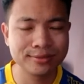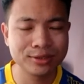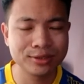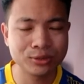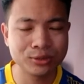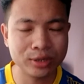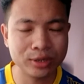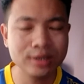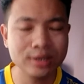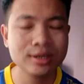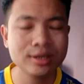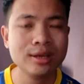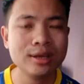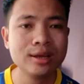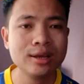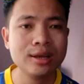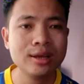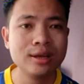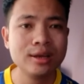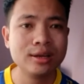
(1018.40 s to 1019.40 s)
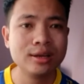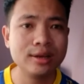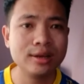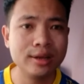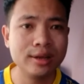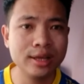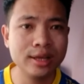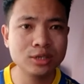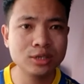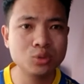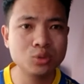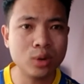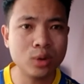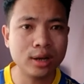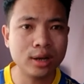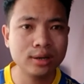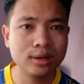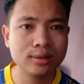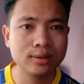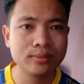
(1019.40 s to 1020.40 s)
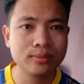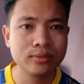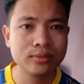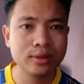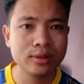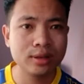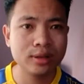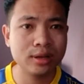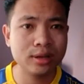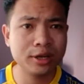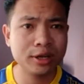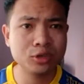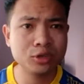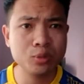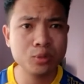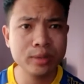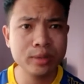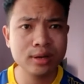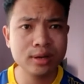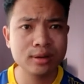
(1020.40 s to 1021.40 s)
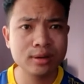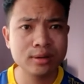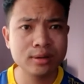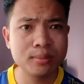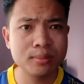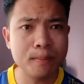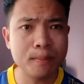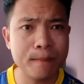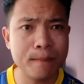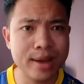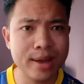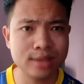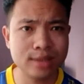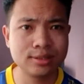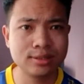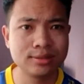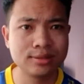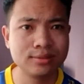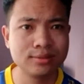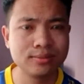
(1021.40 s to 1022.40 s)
right? Next one, atomic mass.